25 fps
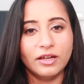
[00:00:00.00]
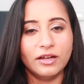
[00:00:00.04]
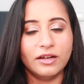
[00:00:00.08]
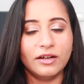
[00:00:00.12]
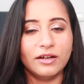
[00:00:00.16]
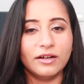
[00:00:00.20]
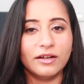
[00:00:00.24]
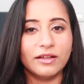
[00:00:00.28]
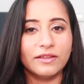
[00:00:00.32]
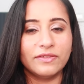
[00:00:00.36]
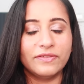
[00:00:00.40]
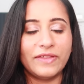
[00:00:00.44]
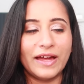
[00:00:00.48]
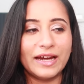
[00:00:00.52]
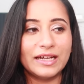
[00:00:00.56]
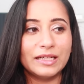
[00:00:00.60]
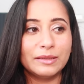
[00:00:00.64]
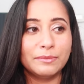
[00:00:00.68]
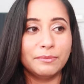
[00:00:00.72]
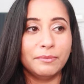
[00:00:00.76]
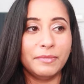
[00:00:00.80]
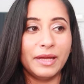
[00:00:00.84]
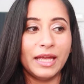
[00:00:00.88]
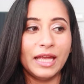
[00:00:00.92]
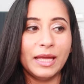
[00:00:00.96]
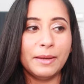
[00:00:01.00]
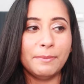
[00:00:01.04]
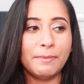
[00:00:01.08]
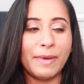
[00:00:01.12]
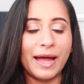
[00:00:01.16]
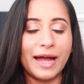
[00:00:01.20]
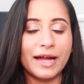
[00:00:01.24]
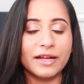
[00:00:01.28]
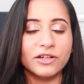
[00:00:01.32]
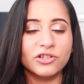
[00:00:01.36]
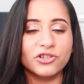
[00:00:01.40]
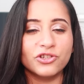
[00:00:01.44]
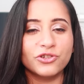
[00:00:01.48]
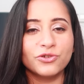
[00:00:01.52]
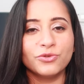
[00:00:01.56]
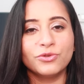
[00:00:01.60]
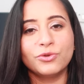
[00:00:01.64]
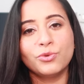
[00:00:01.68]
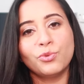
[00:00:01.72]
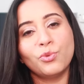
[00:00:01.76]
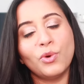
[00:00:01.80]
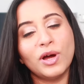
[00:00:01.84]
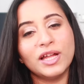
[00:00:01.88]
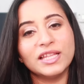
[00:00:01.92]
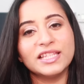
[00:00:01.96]
that may match to
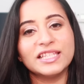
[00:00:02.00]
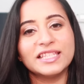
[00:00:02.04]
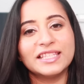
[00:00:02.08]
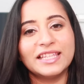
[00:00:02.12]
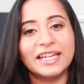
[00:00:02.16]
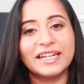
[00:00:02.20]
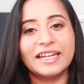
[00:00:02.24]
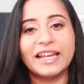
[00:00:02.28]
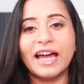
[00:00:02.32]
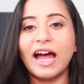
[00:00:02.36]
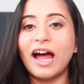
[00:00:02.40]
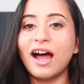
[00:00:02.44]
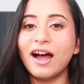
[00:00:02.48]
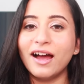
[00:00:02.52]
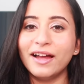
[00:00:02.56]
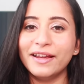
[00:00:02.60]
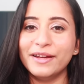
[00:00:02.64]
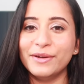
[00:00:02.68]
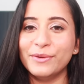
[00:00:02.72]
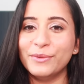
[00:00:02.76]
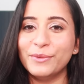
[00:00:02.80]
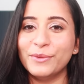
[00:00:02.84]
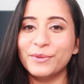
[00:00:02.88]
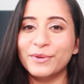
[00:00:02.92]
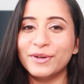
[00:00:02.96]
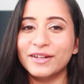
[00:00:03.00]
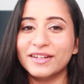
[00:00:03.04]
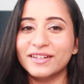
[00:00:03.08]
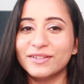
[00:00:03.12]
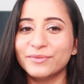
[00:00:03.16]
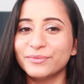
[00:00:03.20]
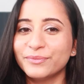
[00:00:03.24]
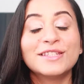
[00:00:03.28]
the ones that I own.